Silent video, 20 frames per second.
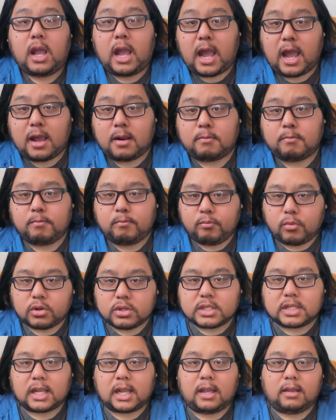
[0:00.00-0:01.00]
And
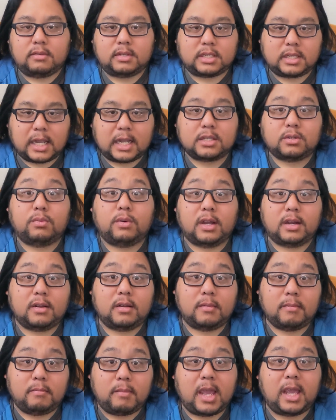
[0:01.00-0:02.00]
most times, that's
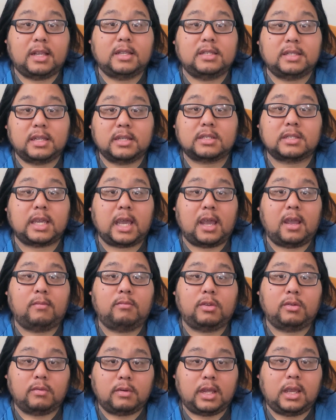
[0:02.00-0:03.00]
what makes this
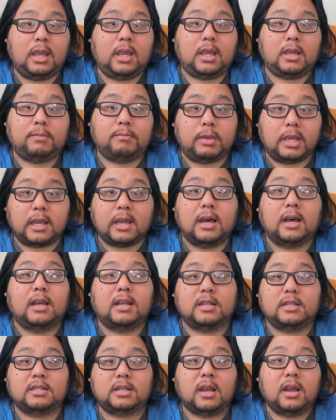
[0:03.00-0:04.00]
game unique
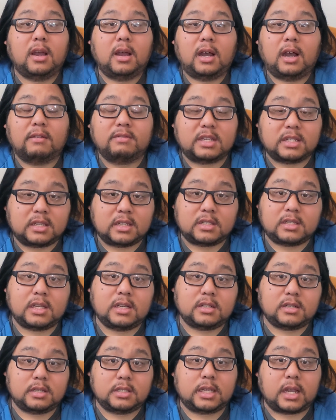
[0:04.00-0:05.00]
because of the
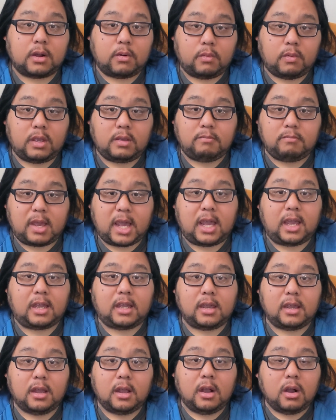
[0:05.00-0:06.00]
decisions that we
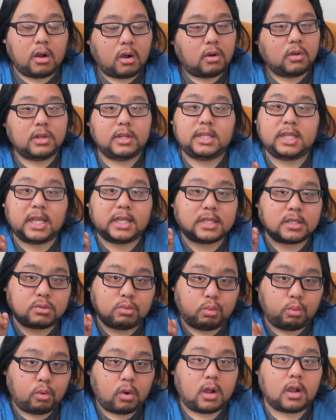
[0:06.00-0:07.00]
make. All it takes is
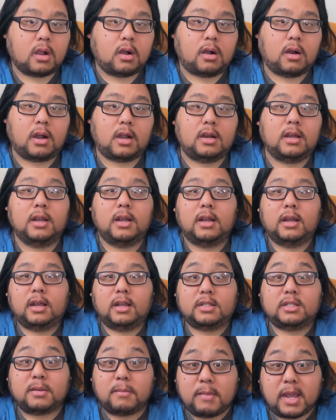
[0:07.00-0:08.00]
one card
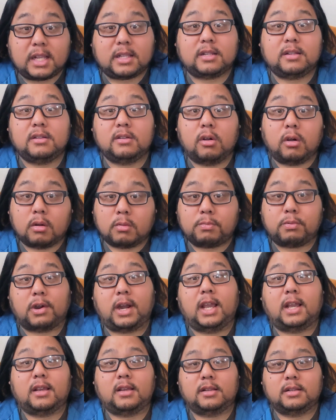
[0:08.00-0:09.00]
to make or
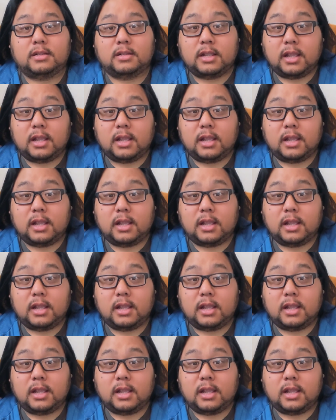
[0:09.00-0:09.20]
break